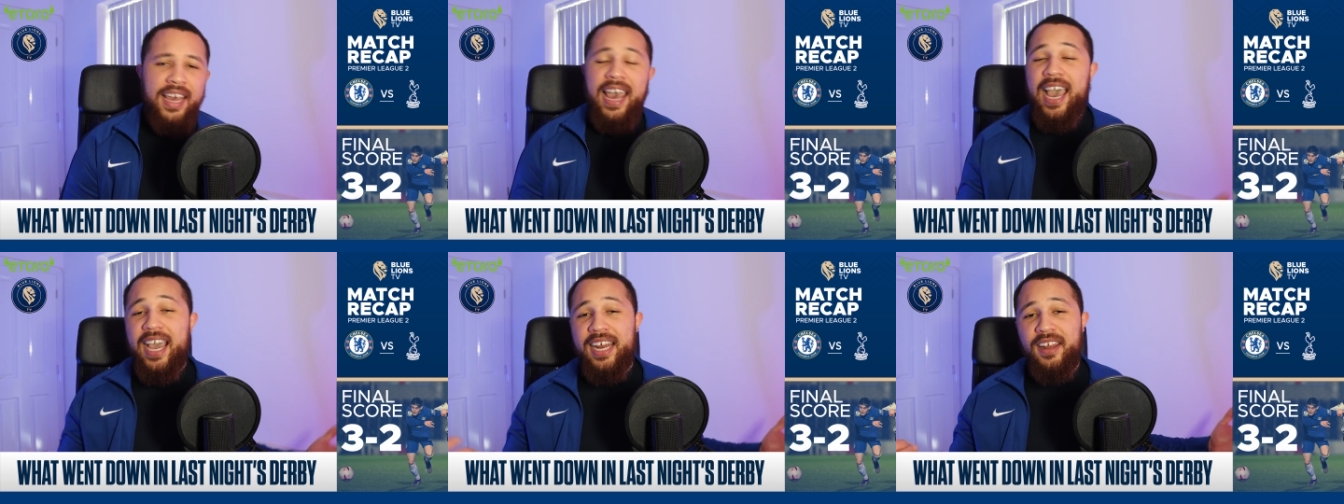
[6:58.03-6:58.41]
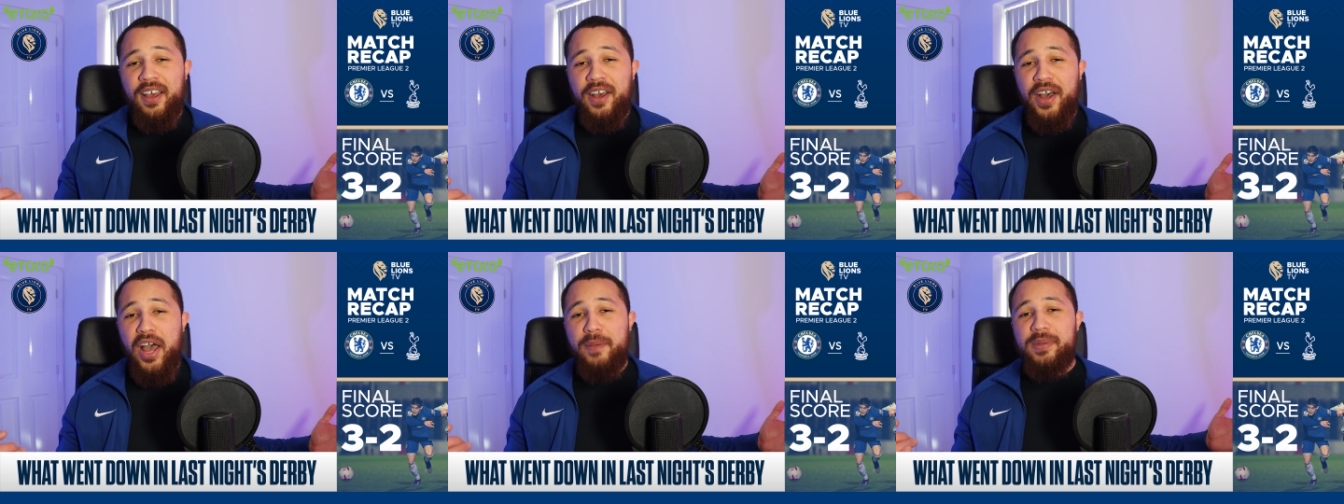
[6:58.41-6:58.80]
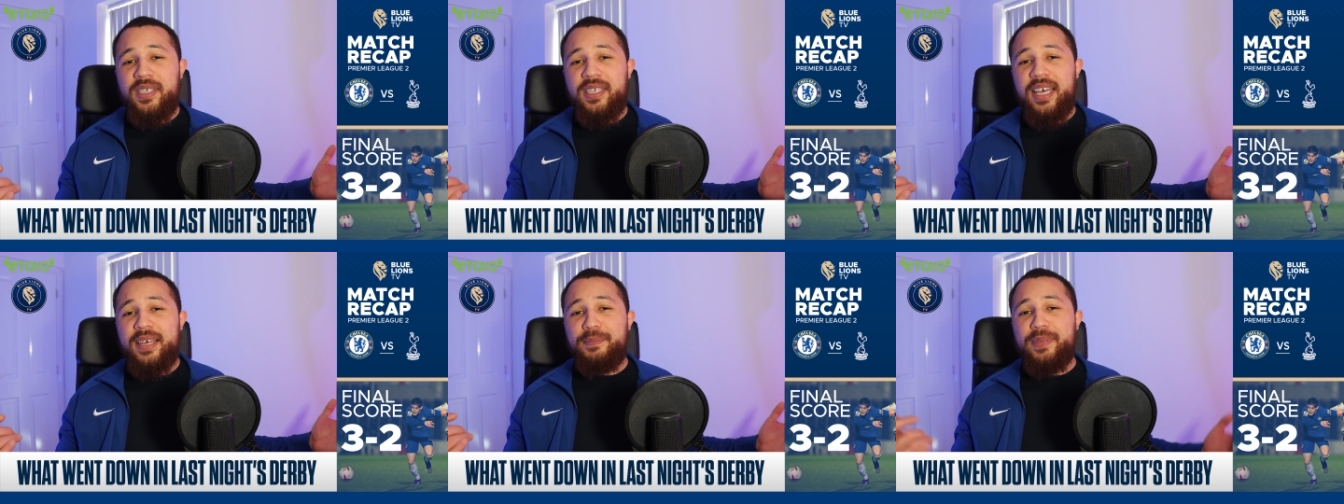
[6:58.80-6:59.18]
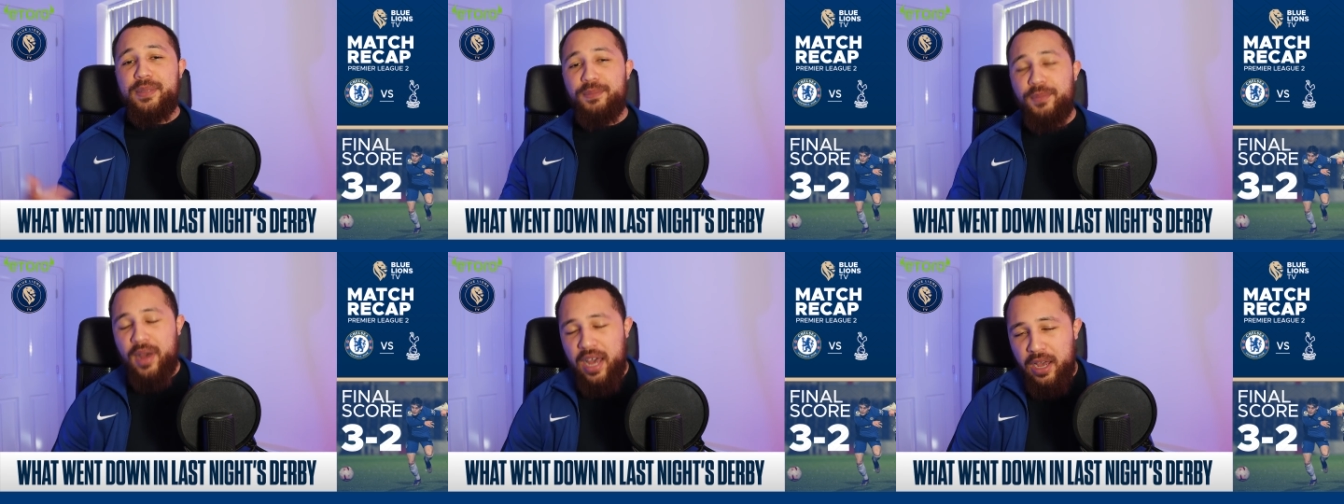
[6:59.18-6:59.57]
and up
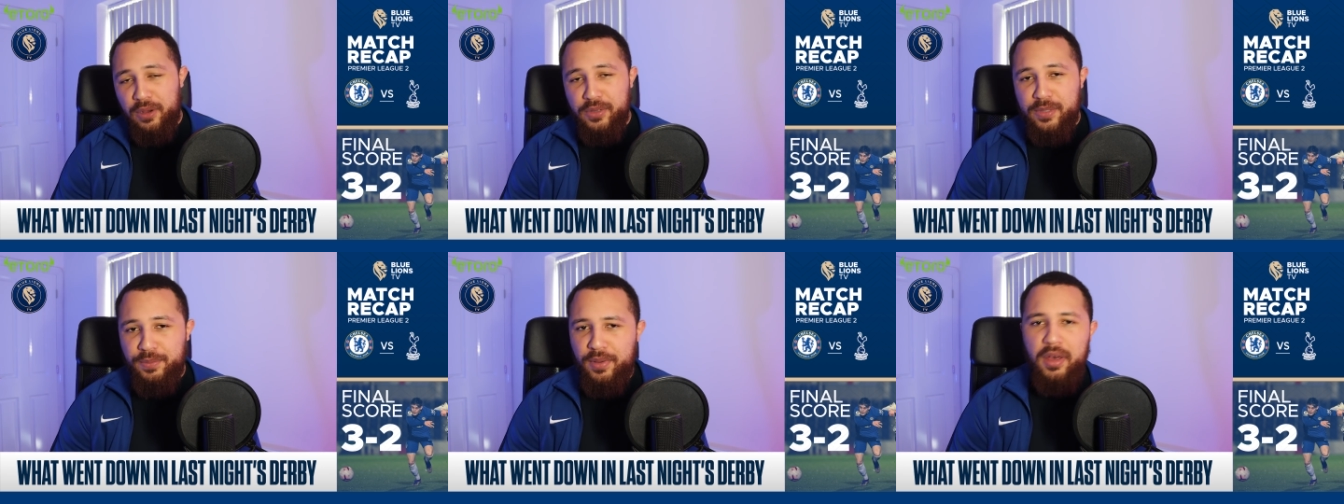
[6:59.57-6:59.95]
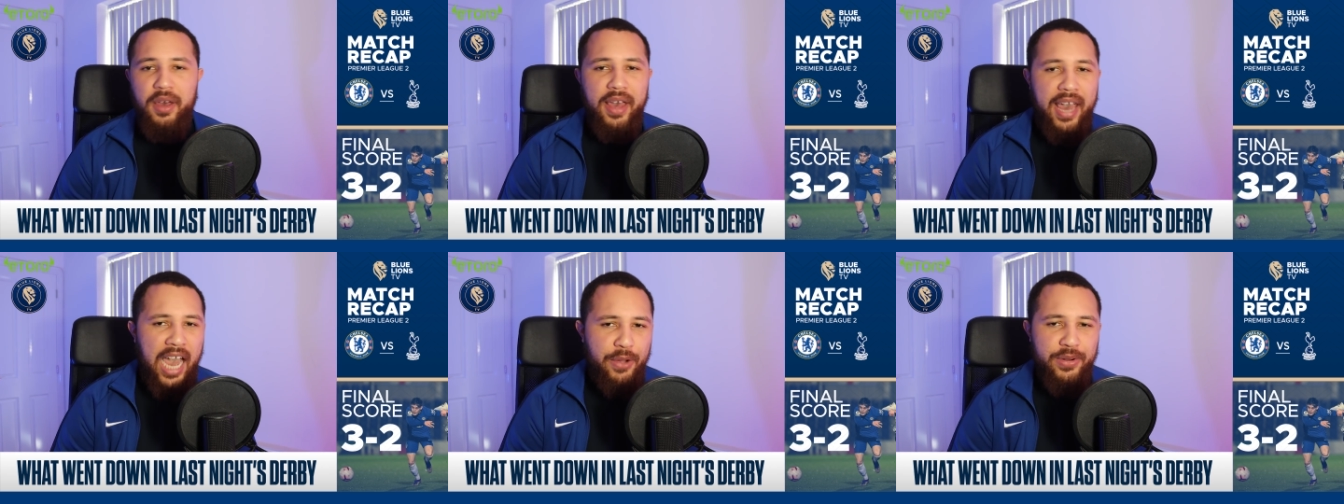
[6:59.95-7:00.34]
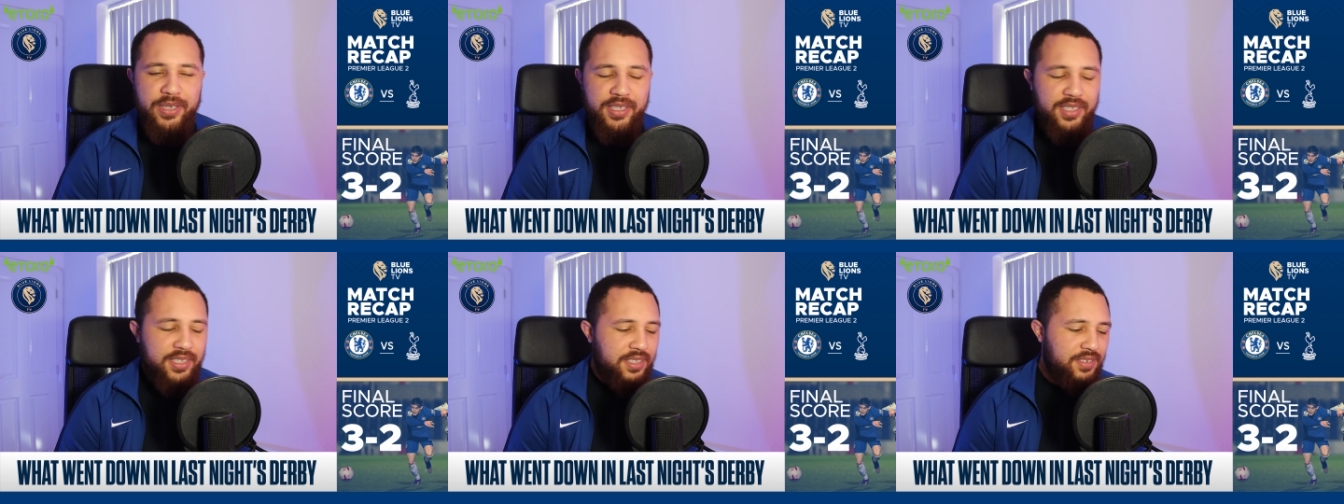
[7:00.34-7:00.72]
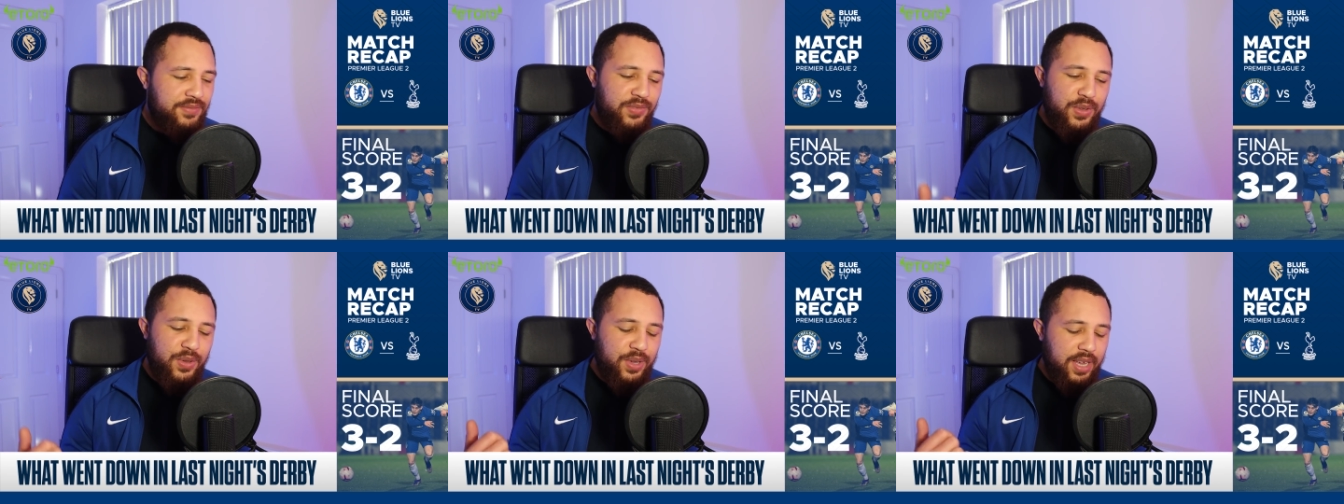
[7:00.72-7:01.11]
steps Miles Pert-Harris.
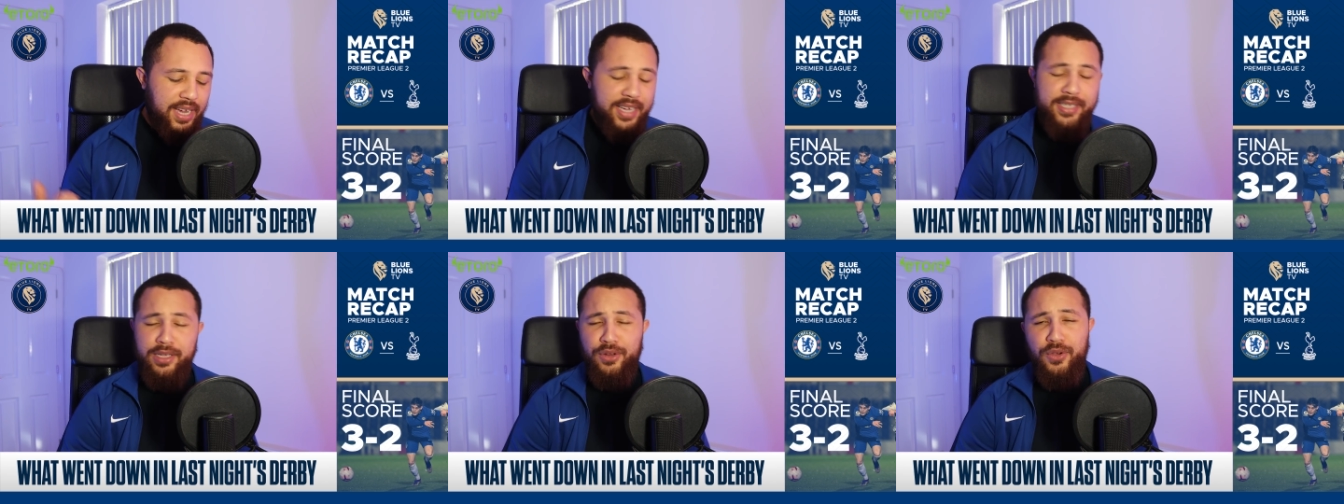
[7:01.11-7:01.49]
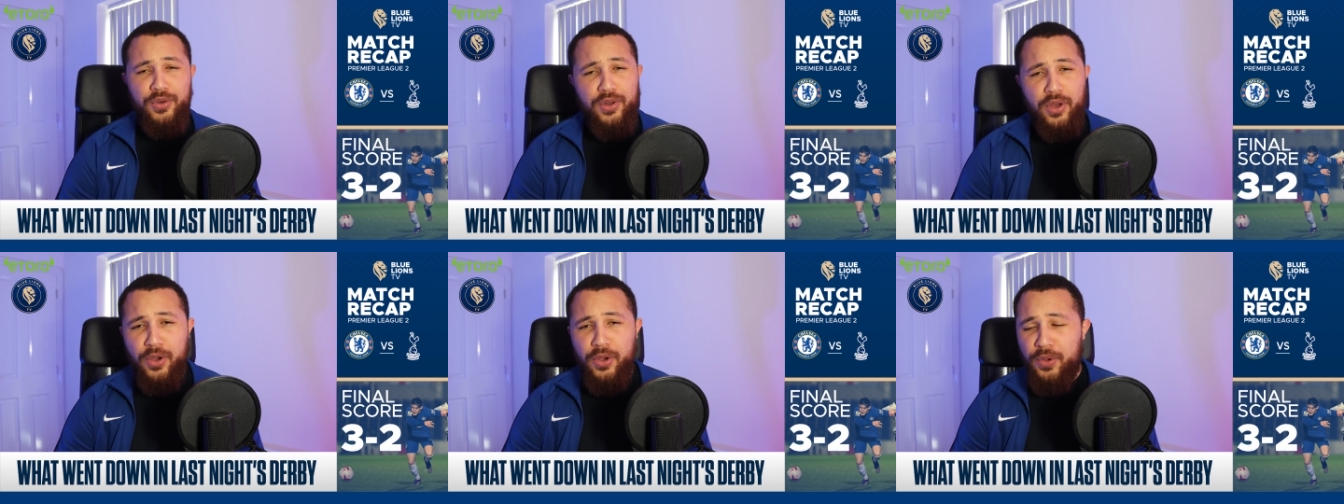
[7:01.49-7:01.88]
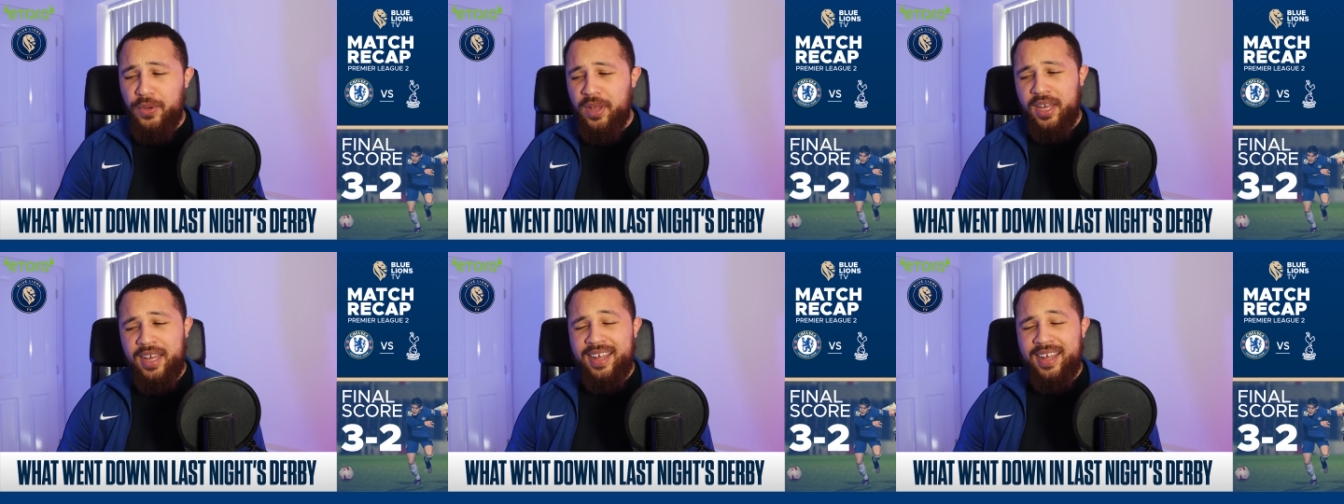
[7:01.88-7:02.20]
For you guys that don't know,